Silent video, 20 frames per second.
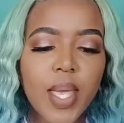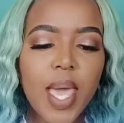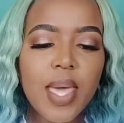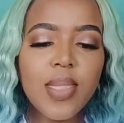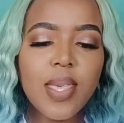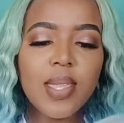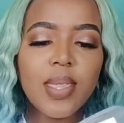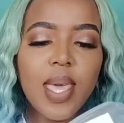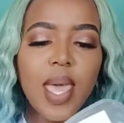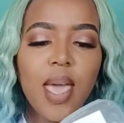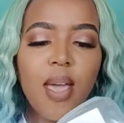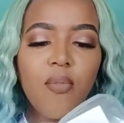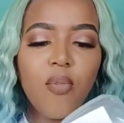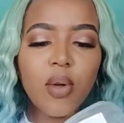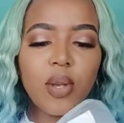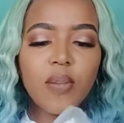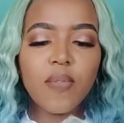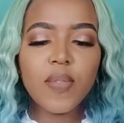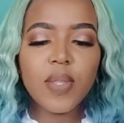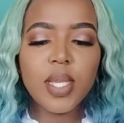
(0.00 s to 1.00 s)
And then they have
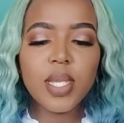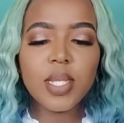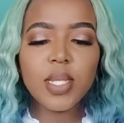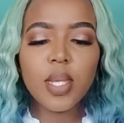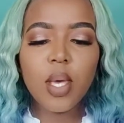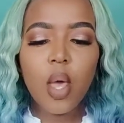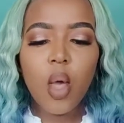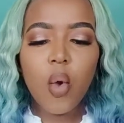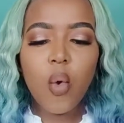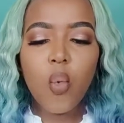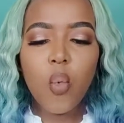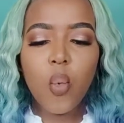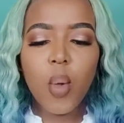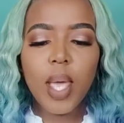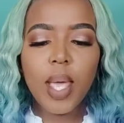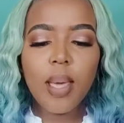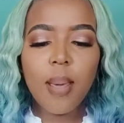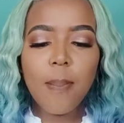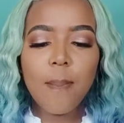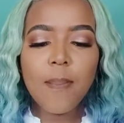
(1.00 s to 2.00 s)
one of these
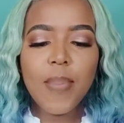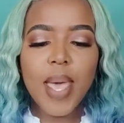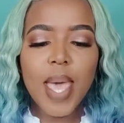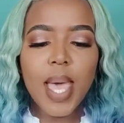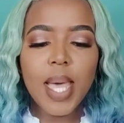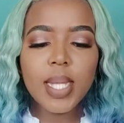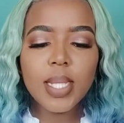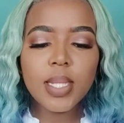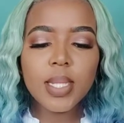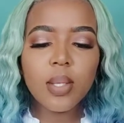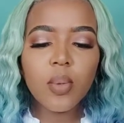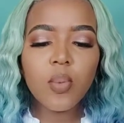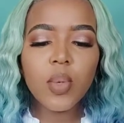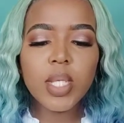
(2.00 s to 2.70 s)
wig bands,